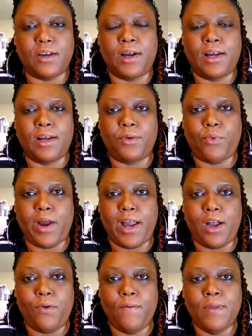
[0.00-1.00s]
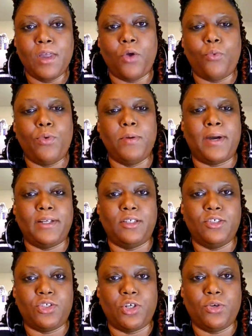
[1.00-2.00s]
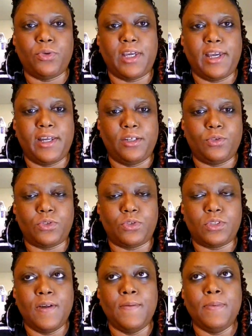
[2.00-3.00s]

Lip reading: round with my dessert candles.